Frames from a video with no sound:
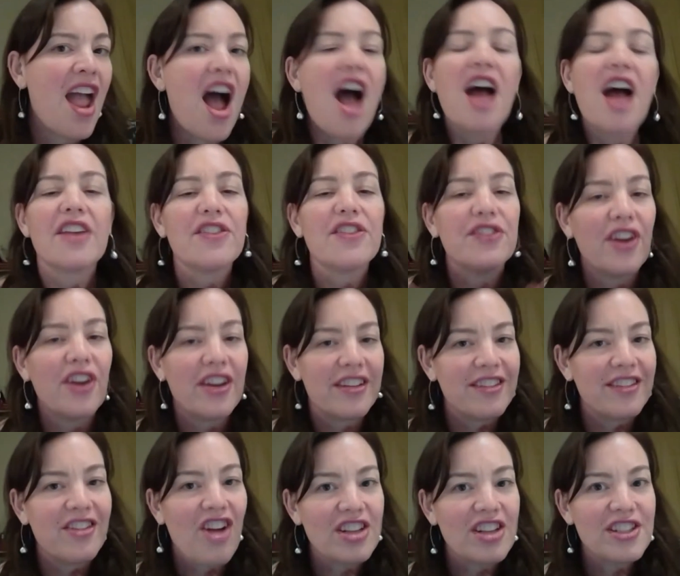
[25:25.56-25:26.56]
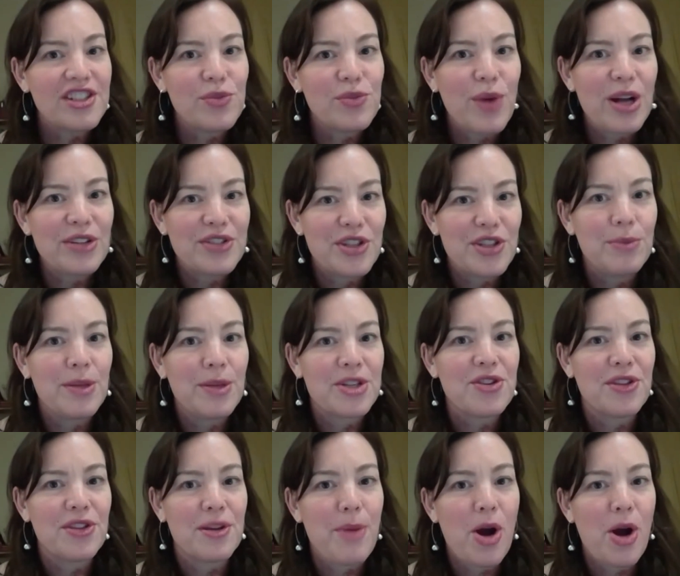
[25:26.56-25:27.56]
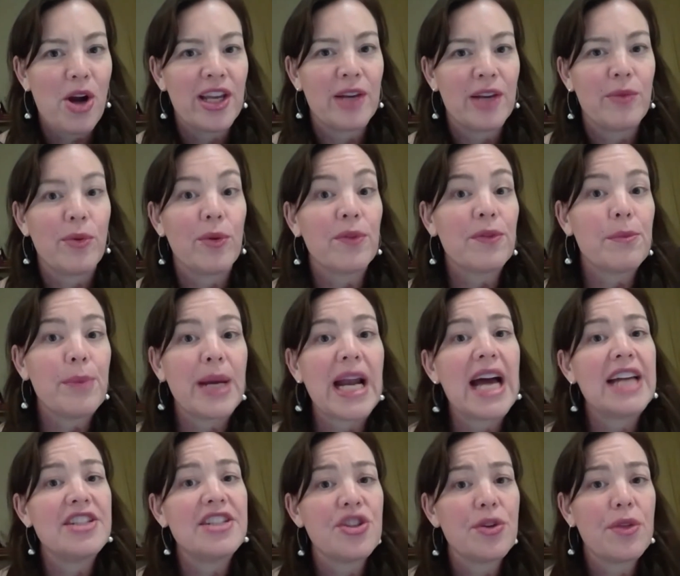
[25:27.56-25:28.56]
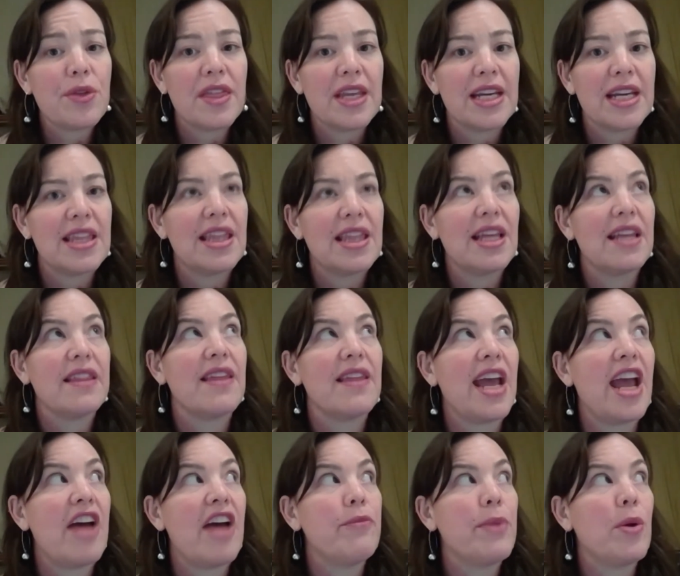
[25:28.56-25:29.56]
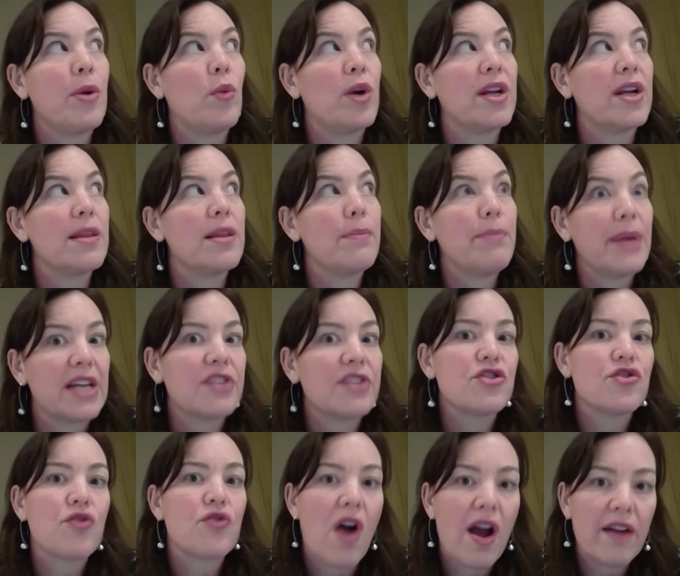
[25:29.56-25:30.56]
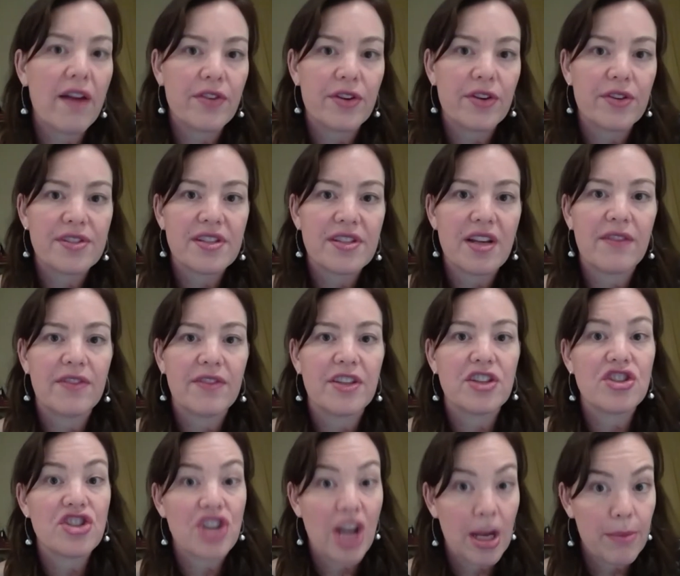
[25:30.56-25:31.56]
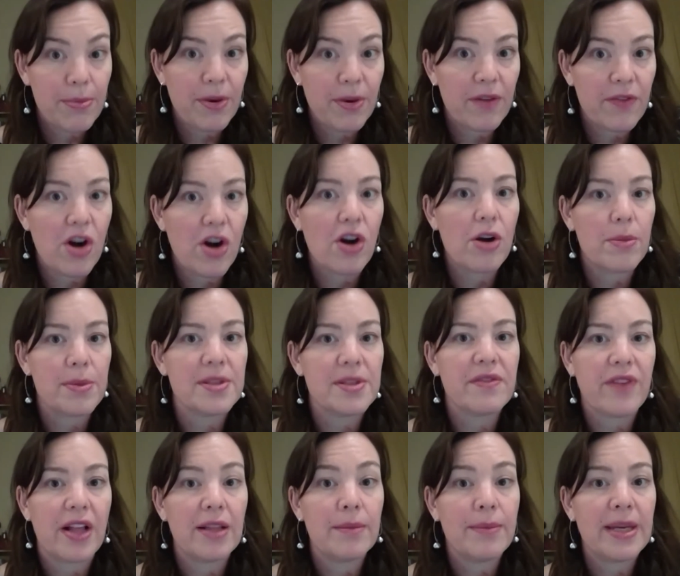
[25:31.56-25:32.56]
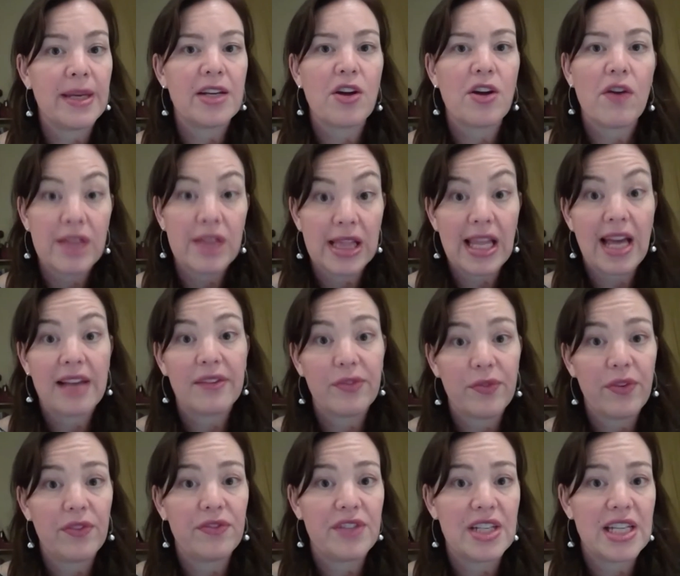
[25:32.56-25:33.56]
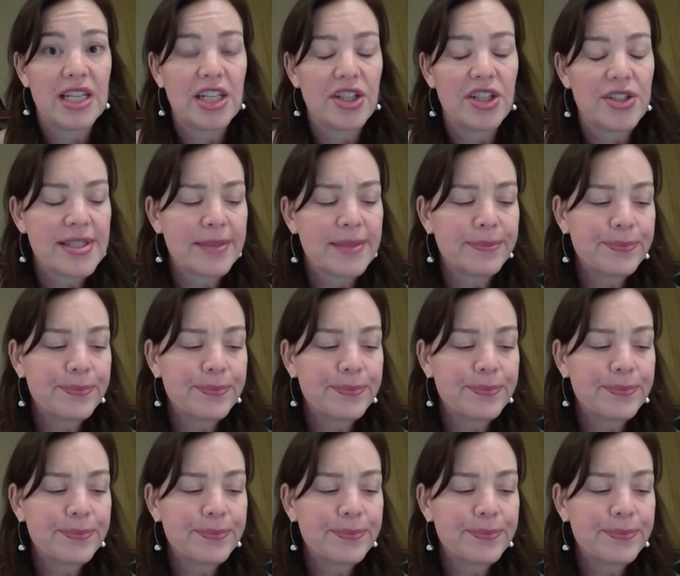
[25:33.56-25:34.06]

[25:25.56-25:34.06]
So not to dwell too much on the parking rules, but I do think that they have been one of the biggest drivers of the shape of our urban development over the last 50 years.